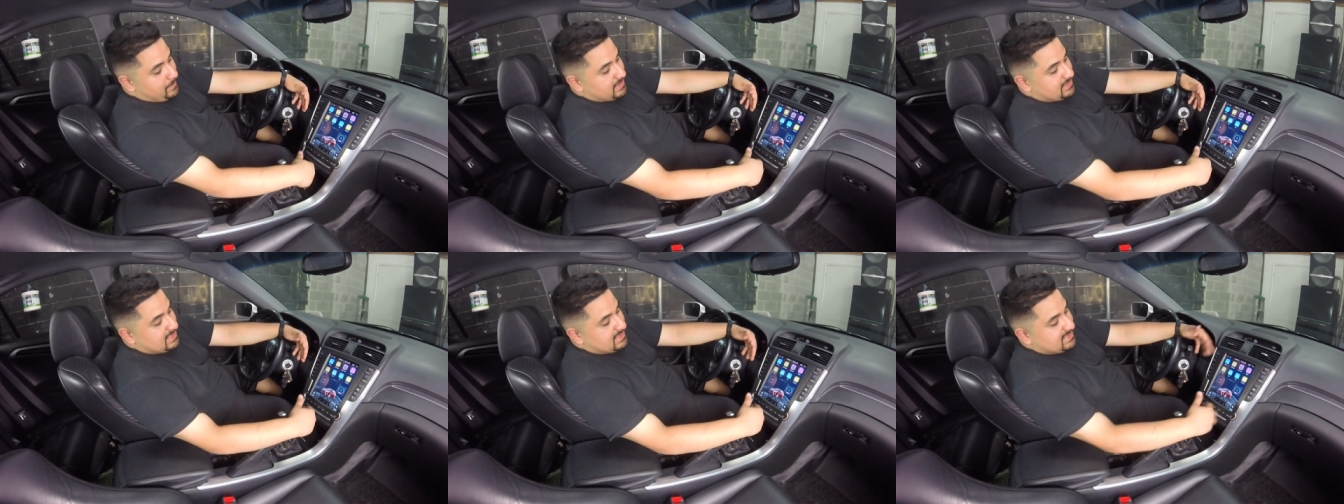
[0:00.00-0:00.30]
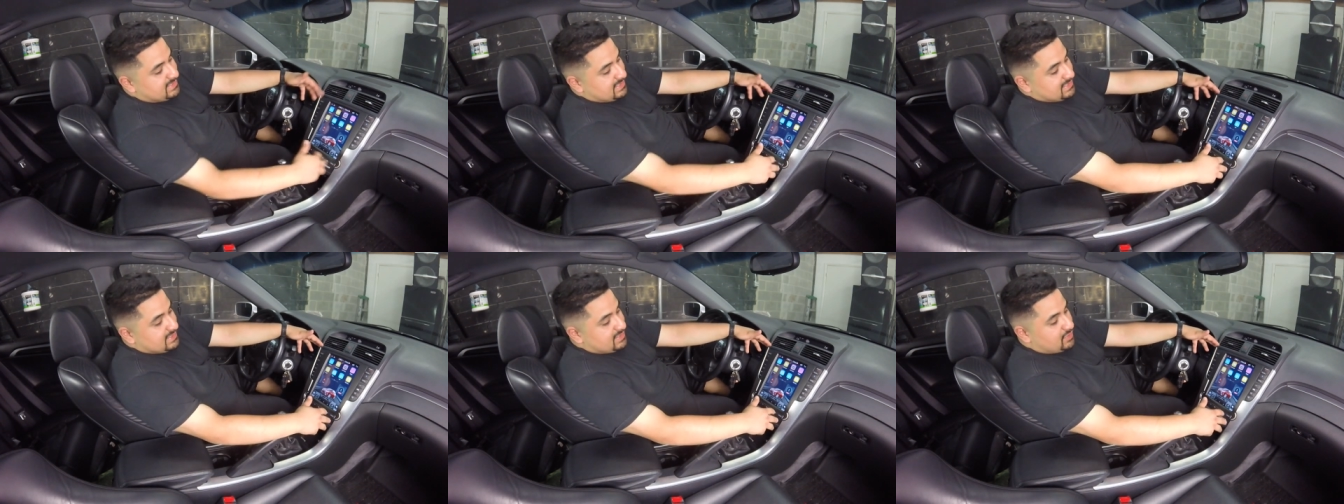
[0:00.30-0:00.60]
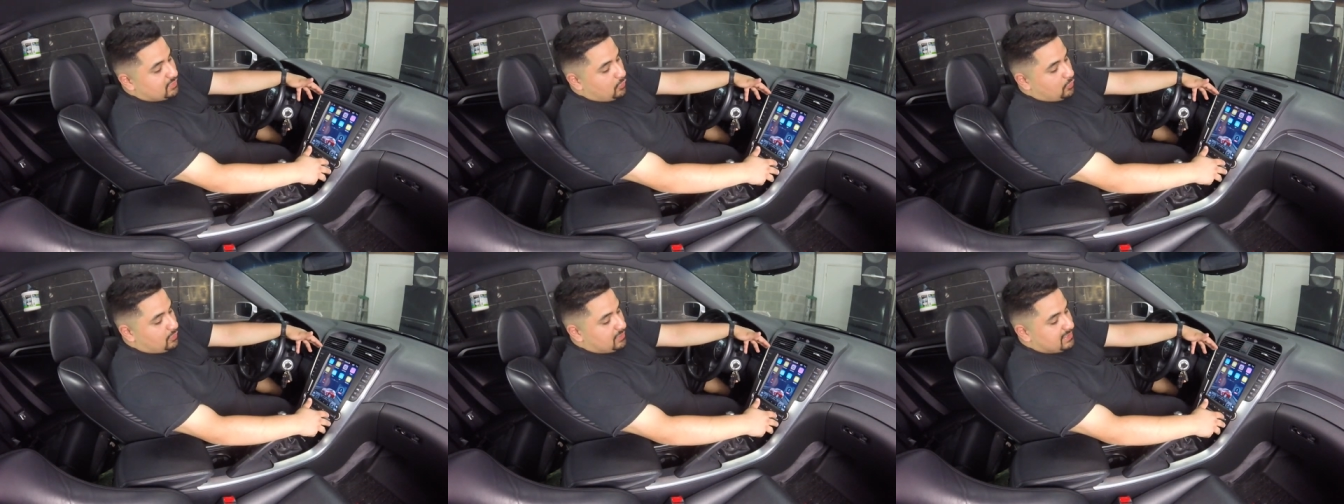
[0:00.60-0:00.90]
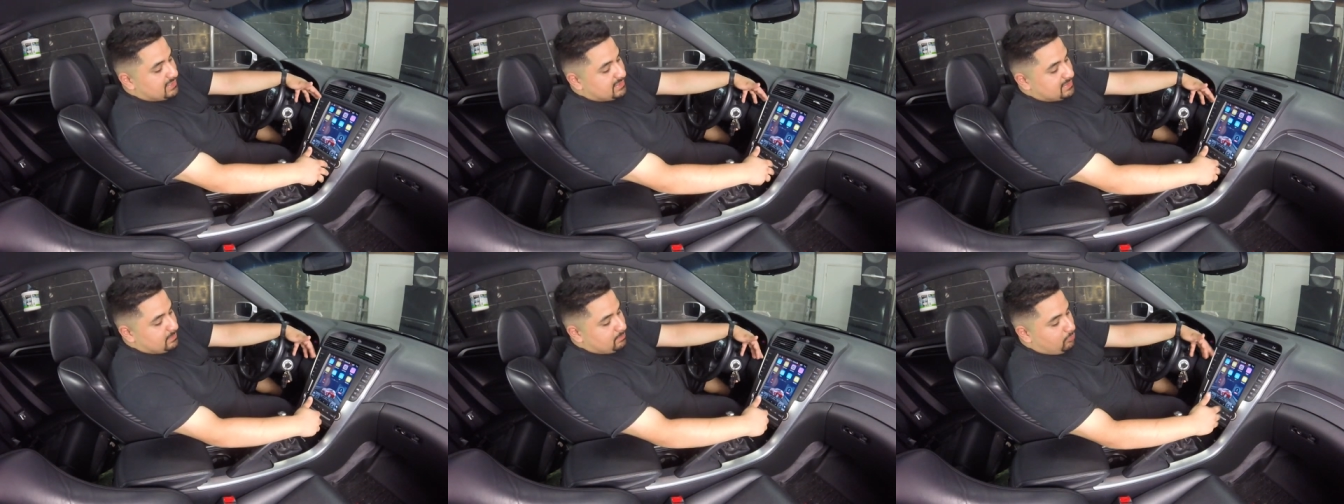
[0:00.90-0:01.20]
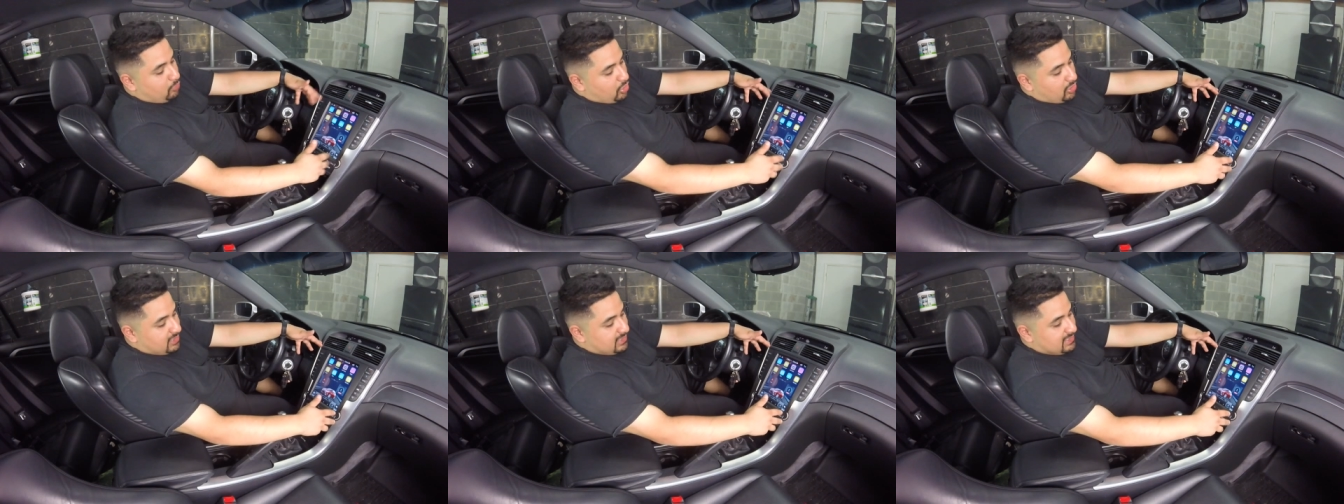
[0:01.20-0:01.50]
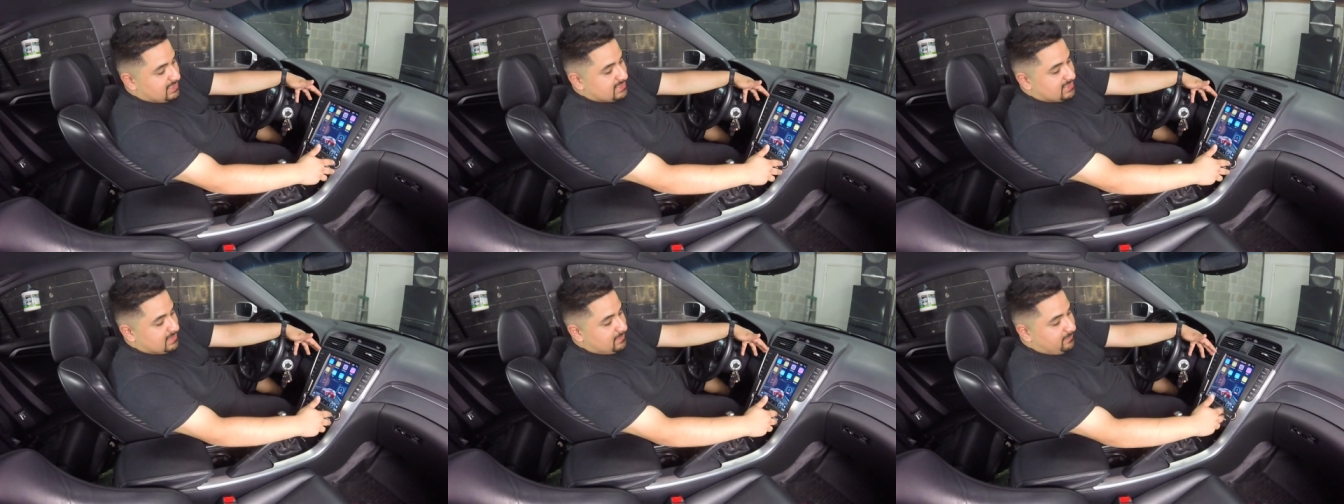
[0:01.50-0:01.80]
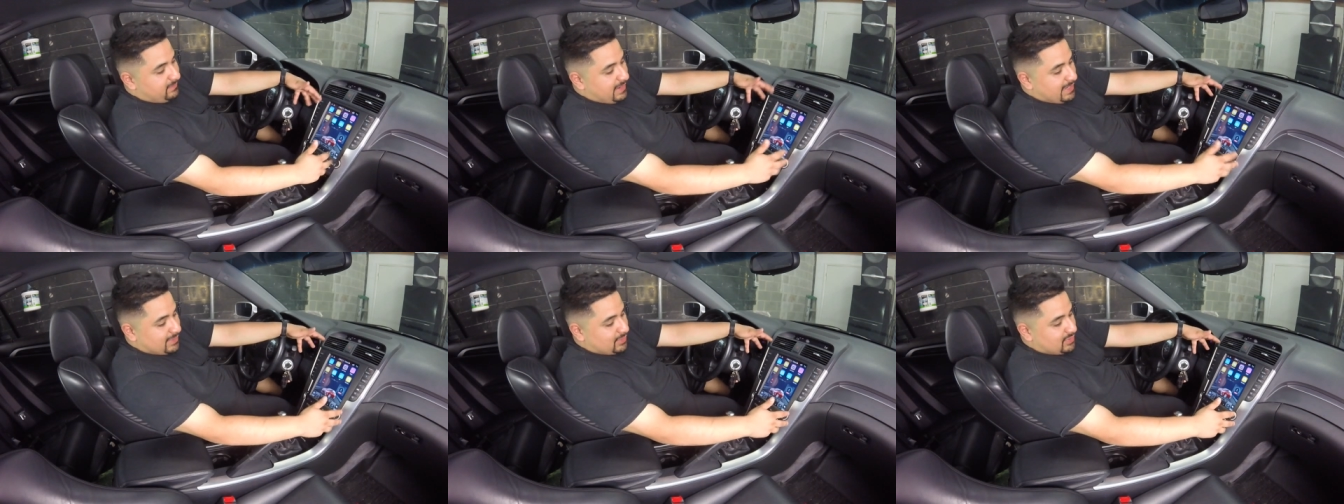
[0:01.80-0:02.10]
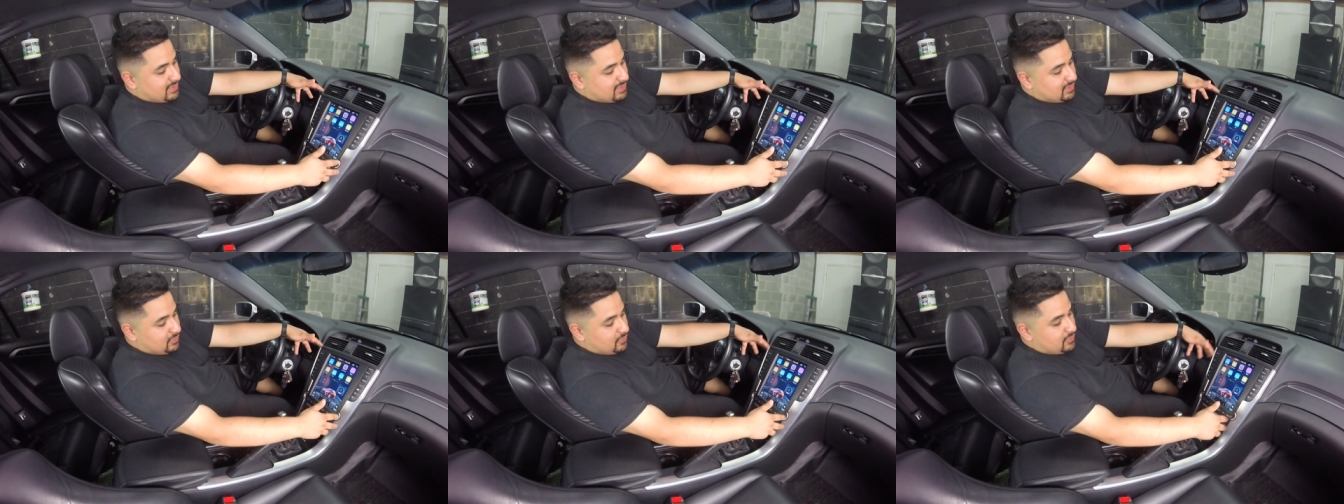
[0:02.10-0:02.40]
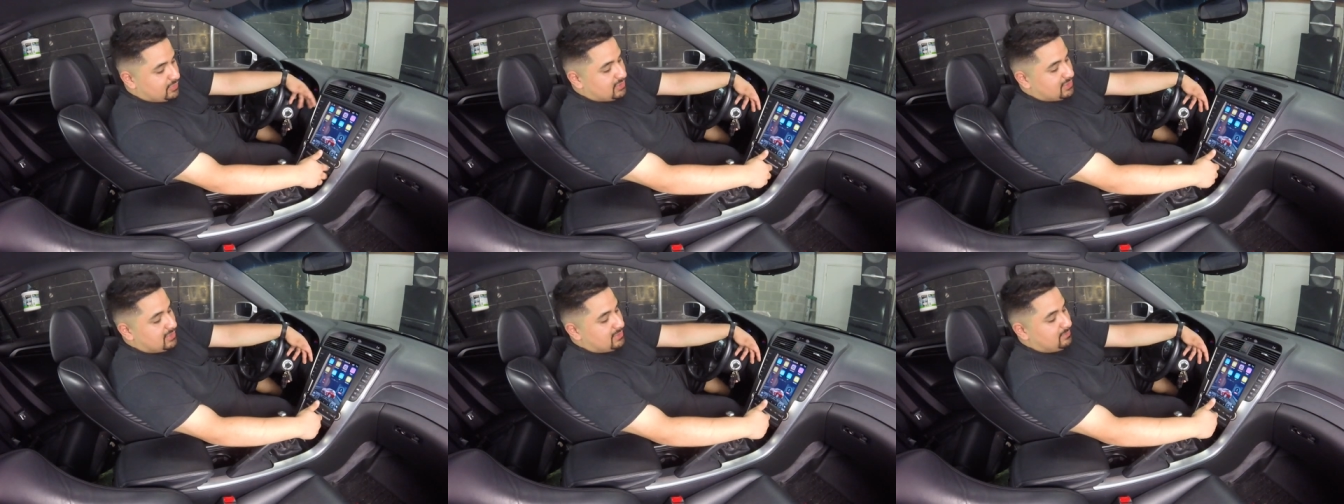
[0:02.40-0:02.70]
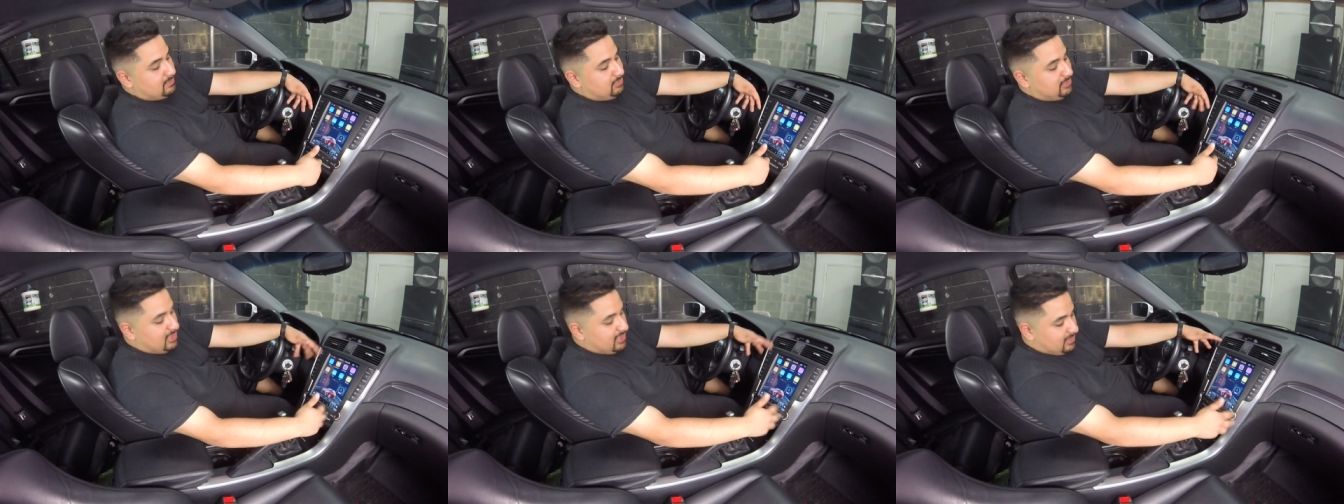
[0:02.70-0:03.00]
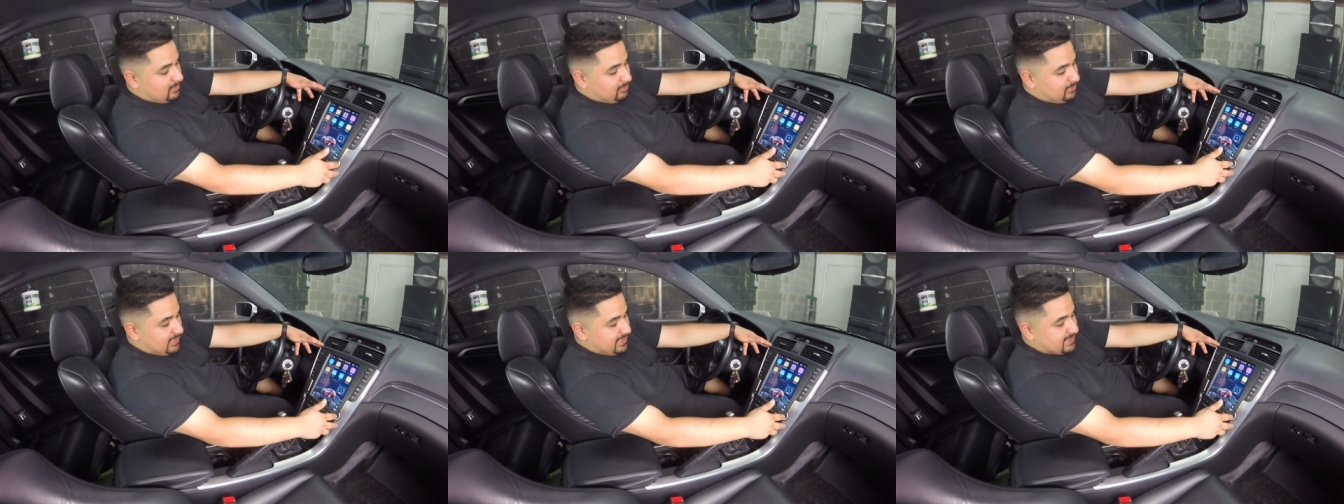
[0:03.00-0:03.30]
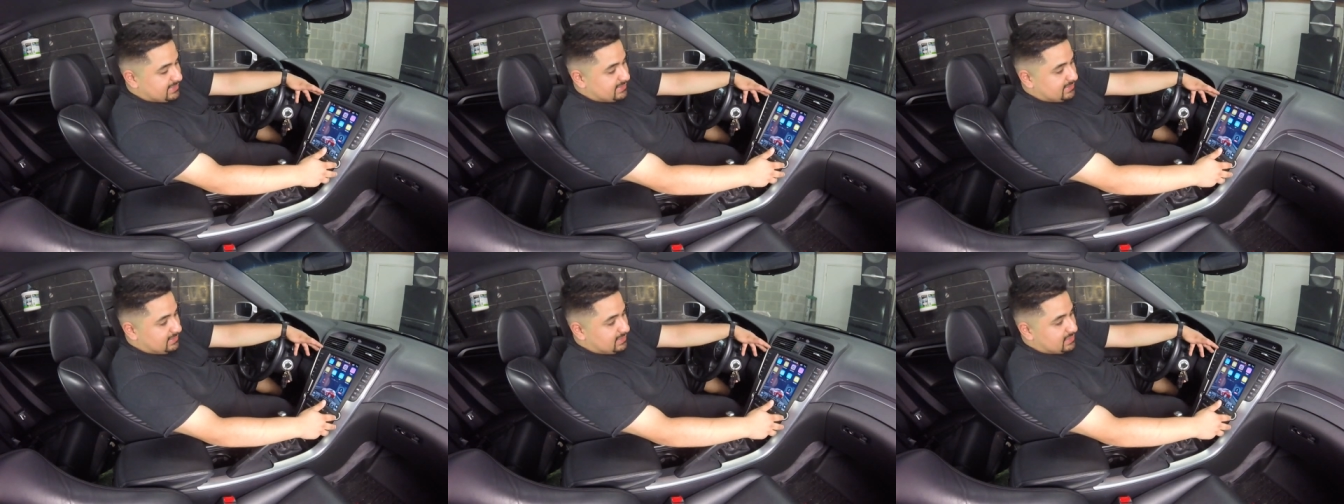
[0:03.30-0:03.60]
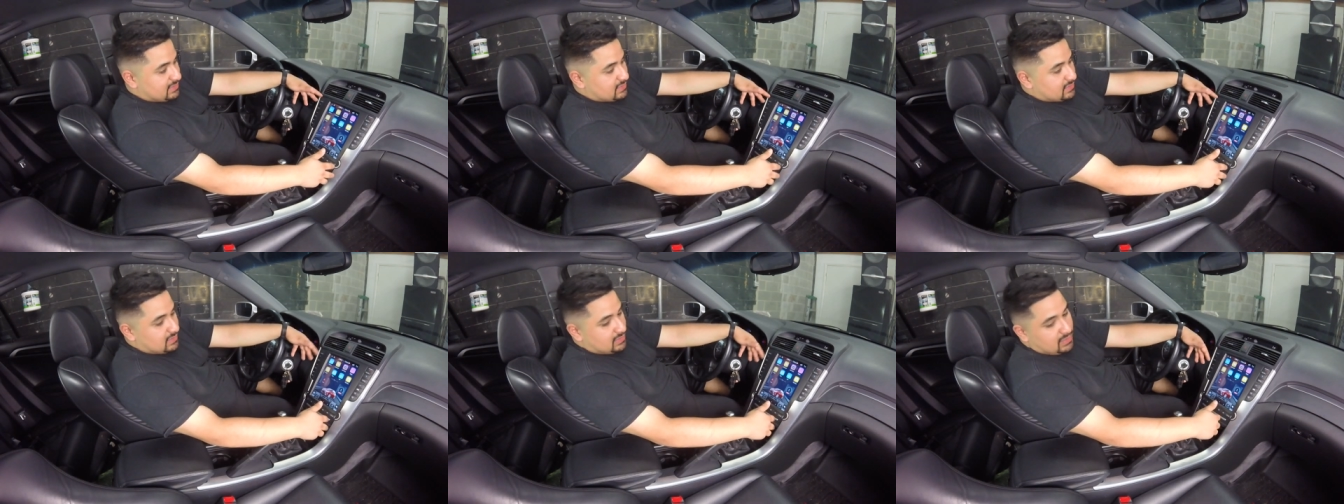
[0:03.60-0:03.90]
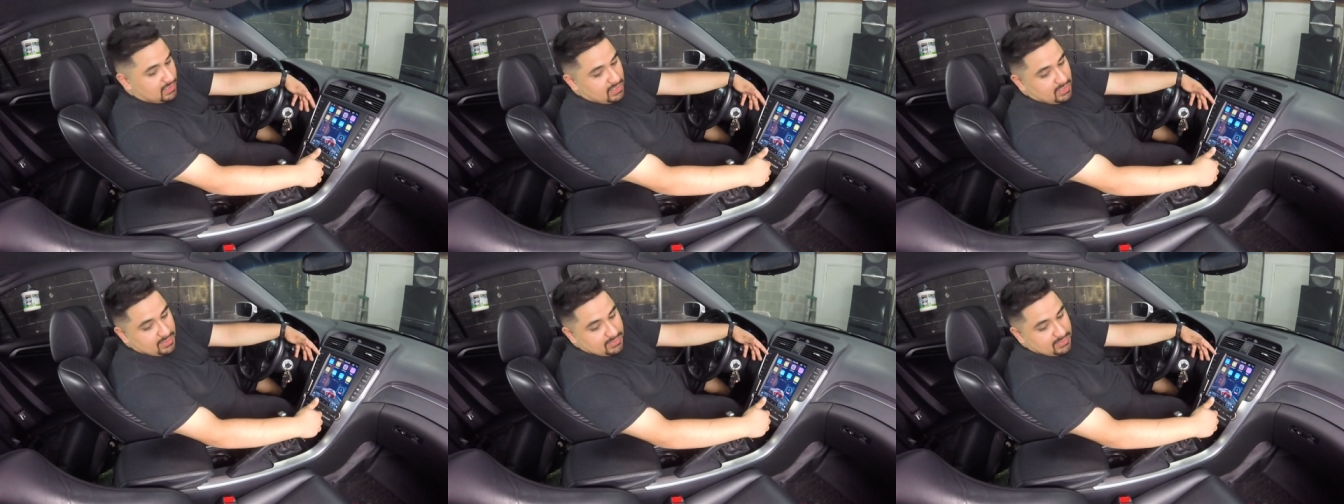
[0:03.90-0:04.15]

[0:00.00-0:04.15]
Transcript: but this is sold as and marketed as a factory solution, plug-and-play installation.